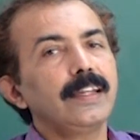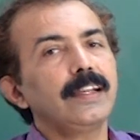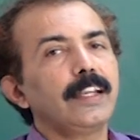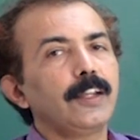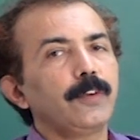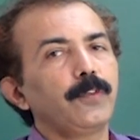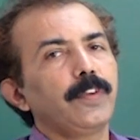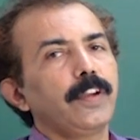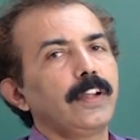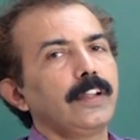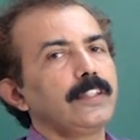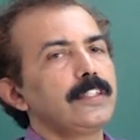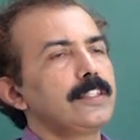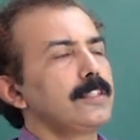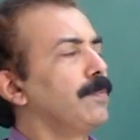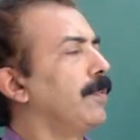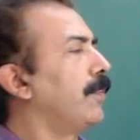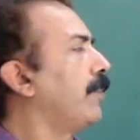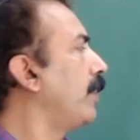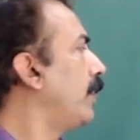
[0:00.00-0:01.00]
a difference
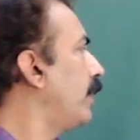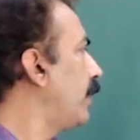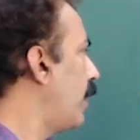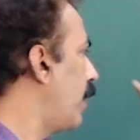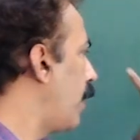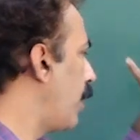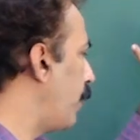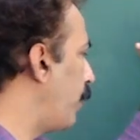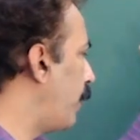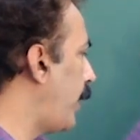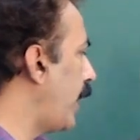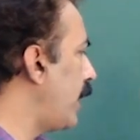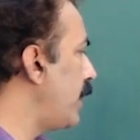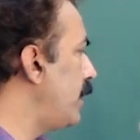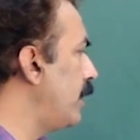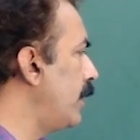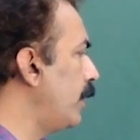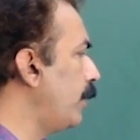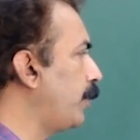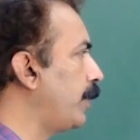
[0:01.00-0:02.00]
between
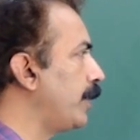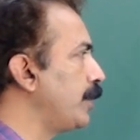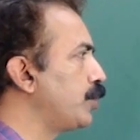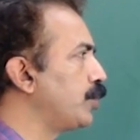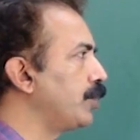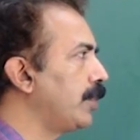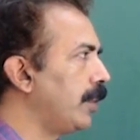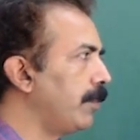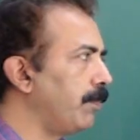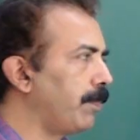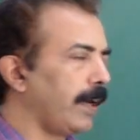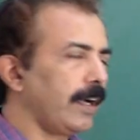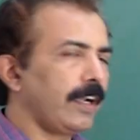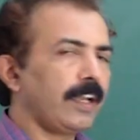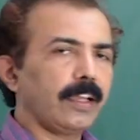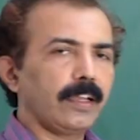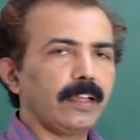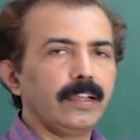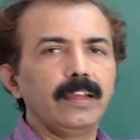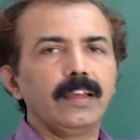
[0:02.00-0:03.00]
binary fission and
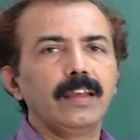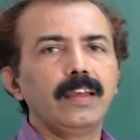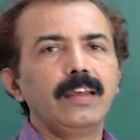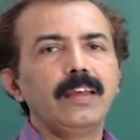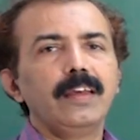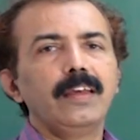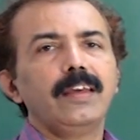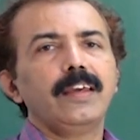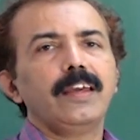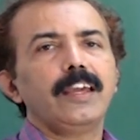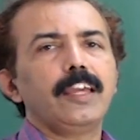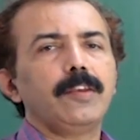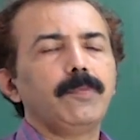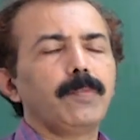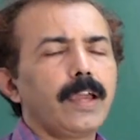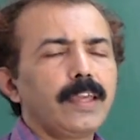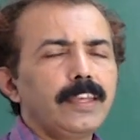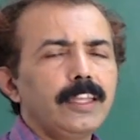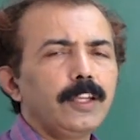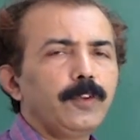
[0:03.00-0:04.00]
budding. In
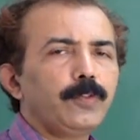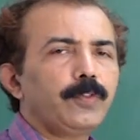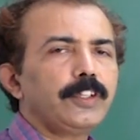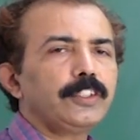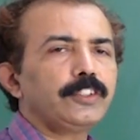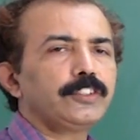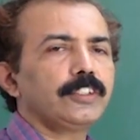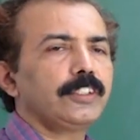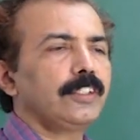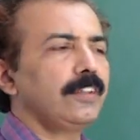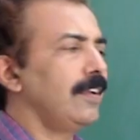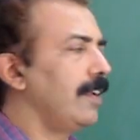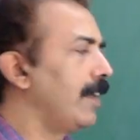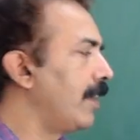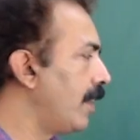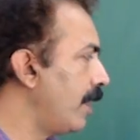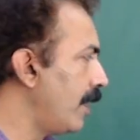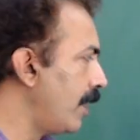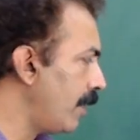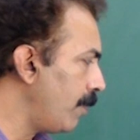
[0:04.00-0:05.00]
binary
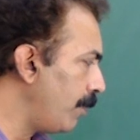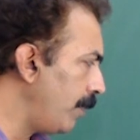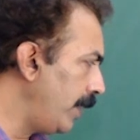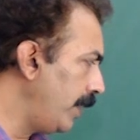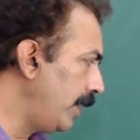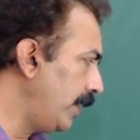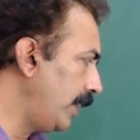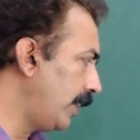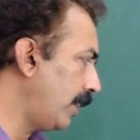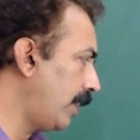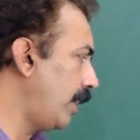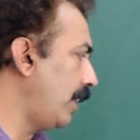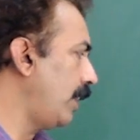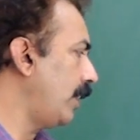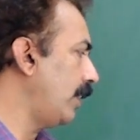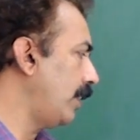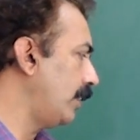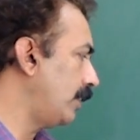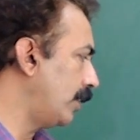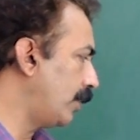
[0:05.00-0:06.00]
fission,
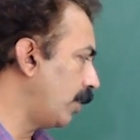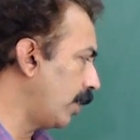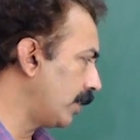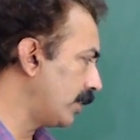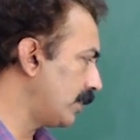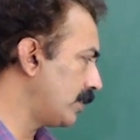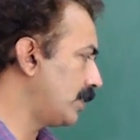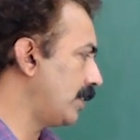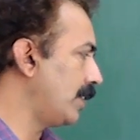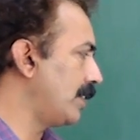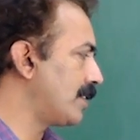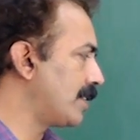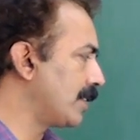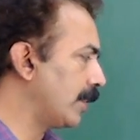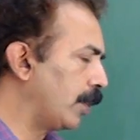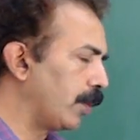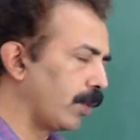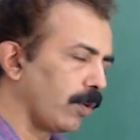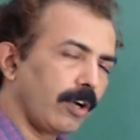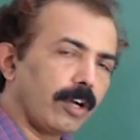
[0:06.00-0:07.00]
immediately the daughter
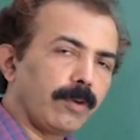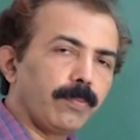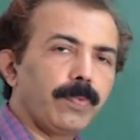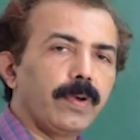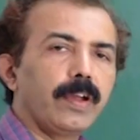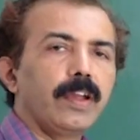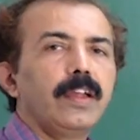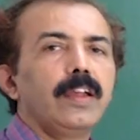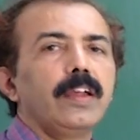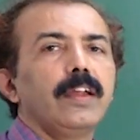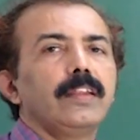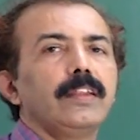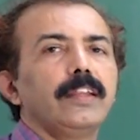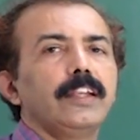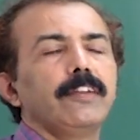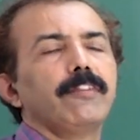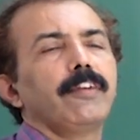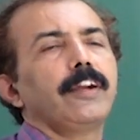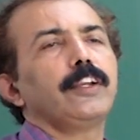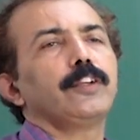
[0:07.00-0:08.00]
cells grow up,
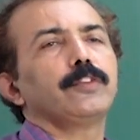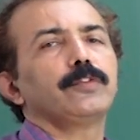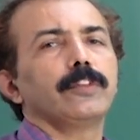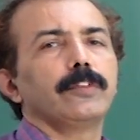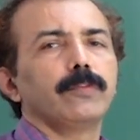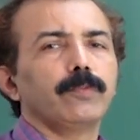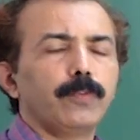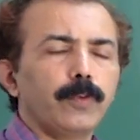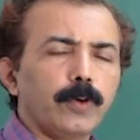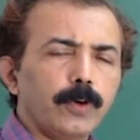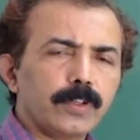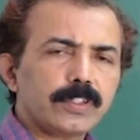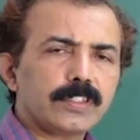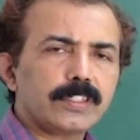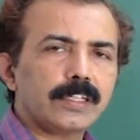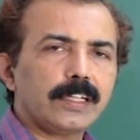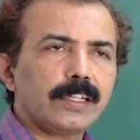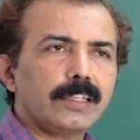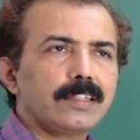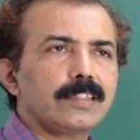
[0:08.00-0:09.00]
they divide to form 4
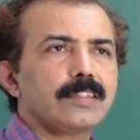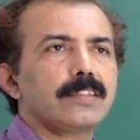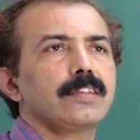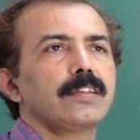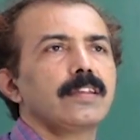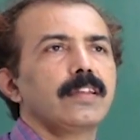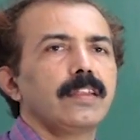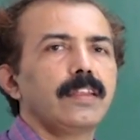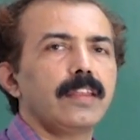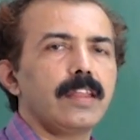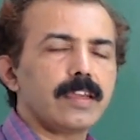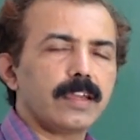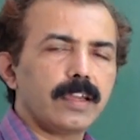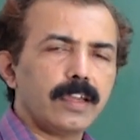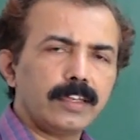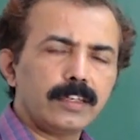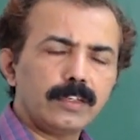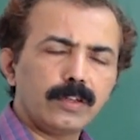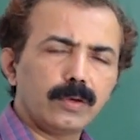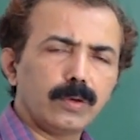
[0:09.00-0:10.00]
cells, they
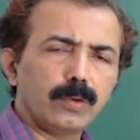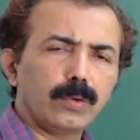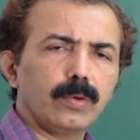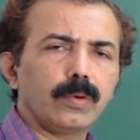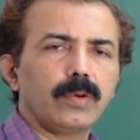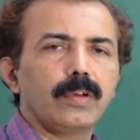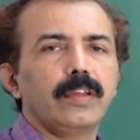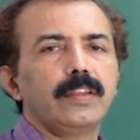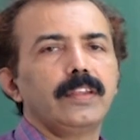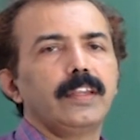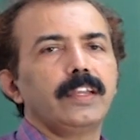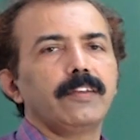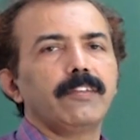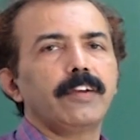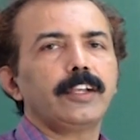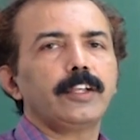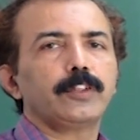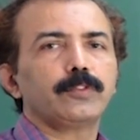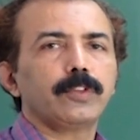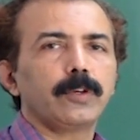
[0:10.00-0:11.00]
again grow, they
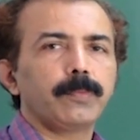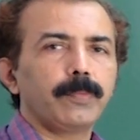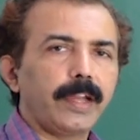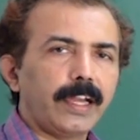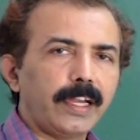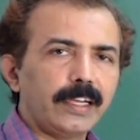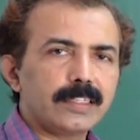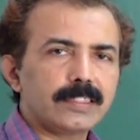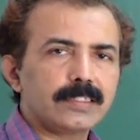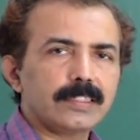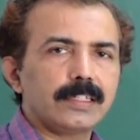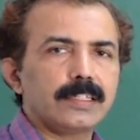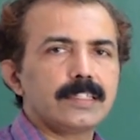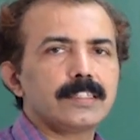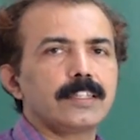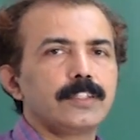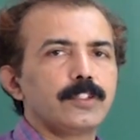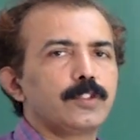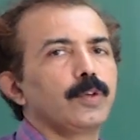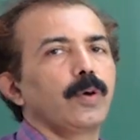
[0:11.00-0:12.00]
divide to form 8
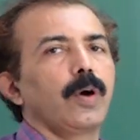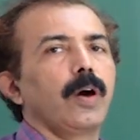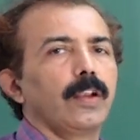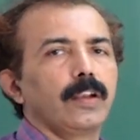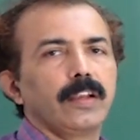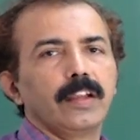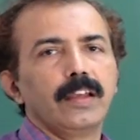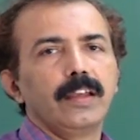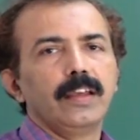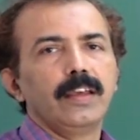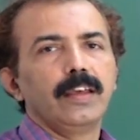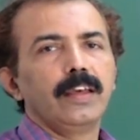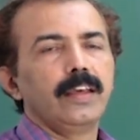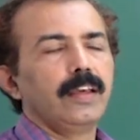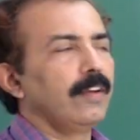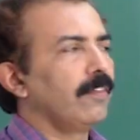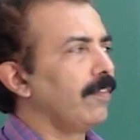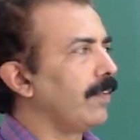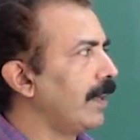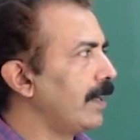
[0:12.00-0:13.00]
cells and so on.
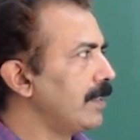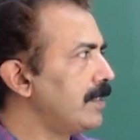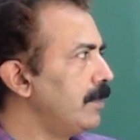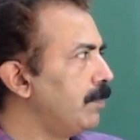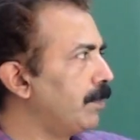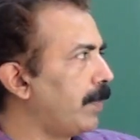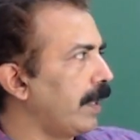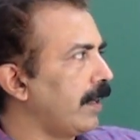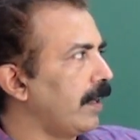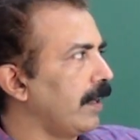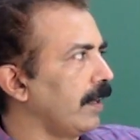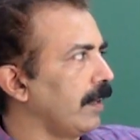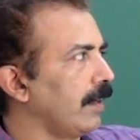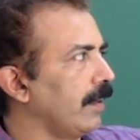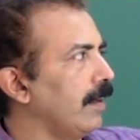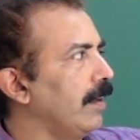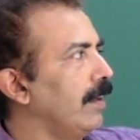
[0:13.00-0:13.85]
Whereas in budding,